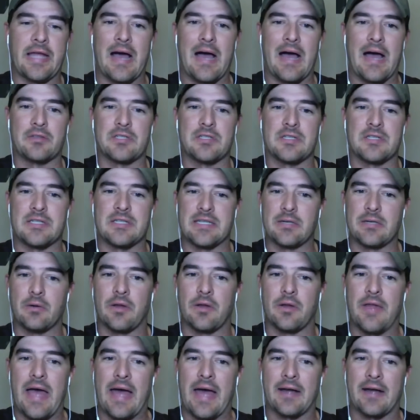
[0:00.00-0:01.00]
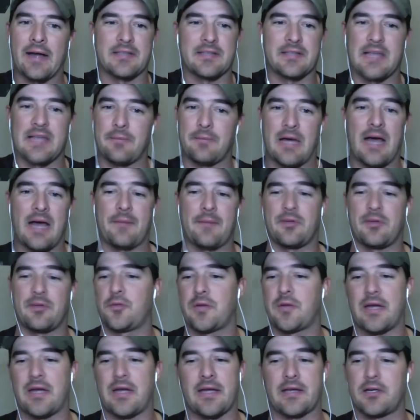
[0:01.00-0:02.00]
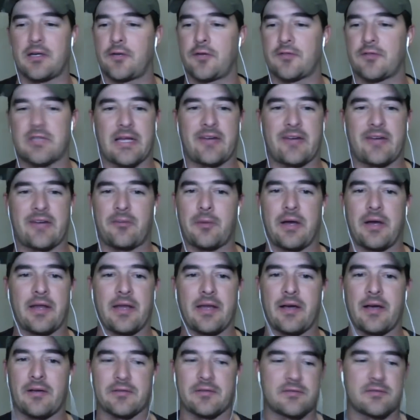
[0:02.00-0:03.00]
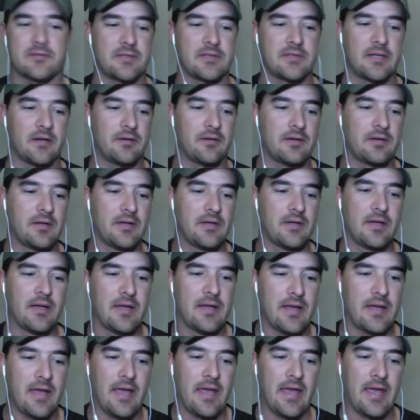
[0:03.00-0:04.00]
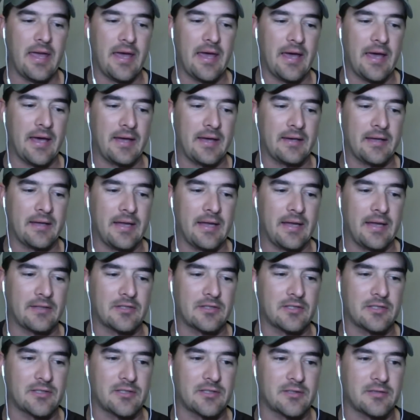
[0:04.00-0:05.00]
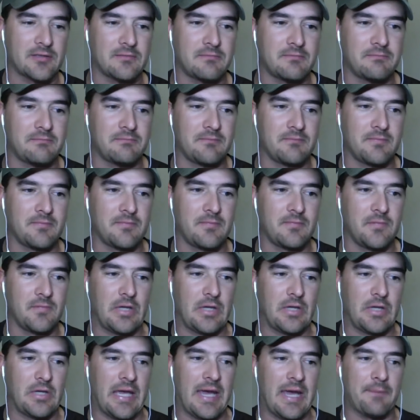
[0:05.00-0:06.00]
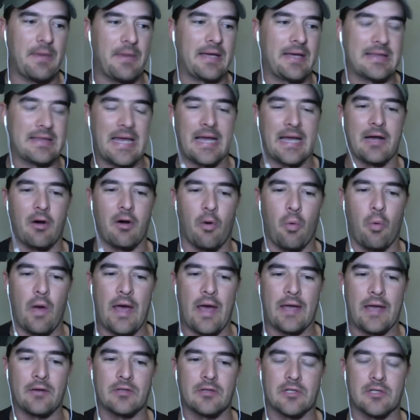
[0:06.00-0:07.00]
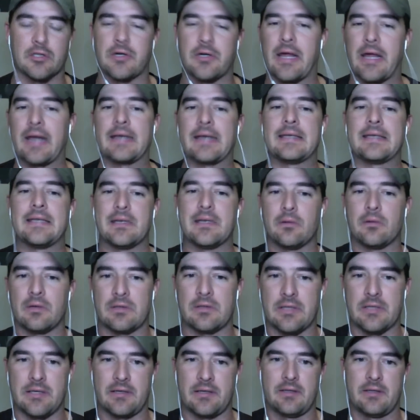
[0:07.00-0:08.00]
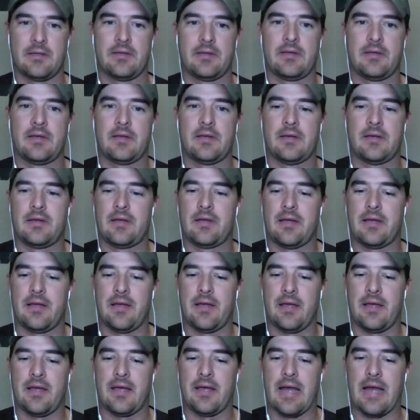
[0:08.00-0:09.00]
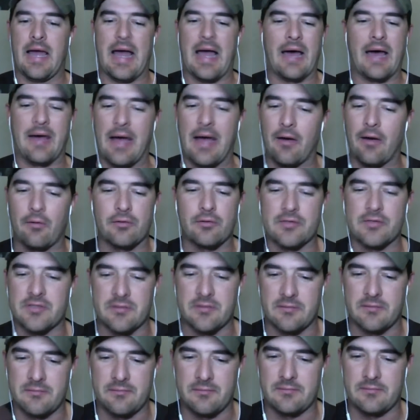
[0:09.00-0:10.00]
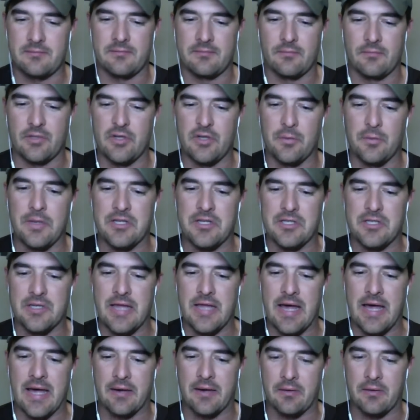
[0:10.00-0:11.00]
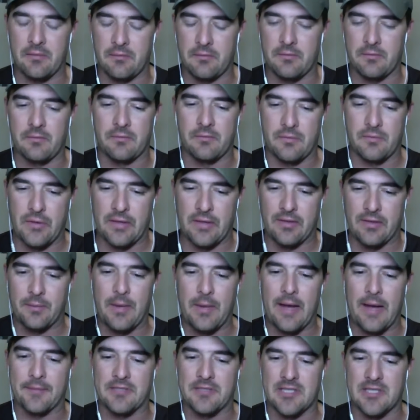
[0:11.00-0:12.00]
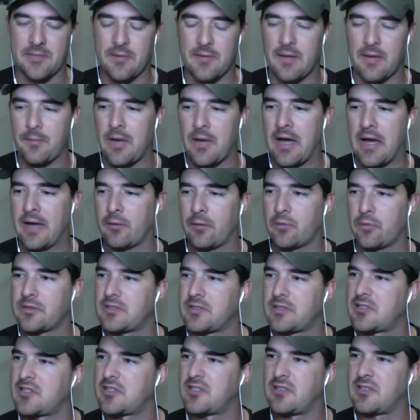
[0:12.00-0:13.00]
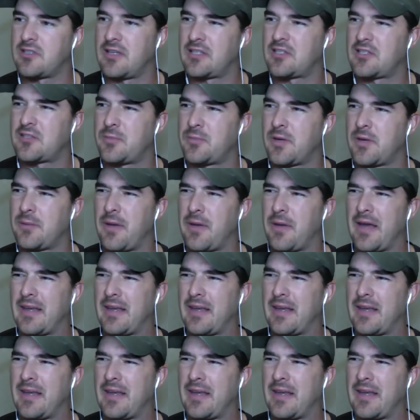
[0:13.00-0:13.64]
to deal with that because I'm, I'm human i get nervous like everybody else you know and it's you can't make that go away you just learn how to deal with it and i, I always when you mentioned that, the thing that pops into my mind was this, this has been about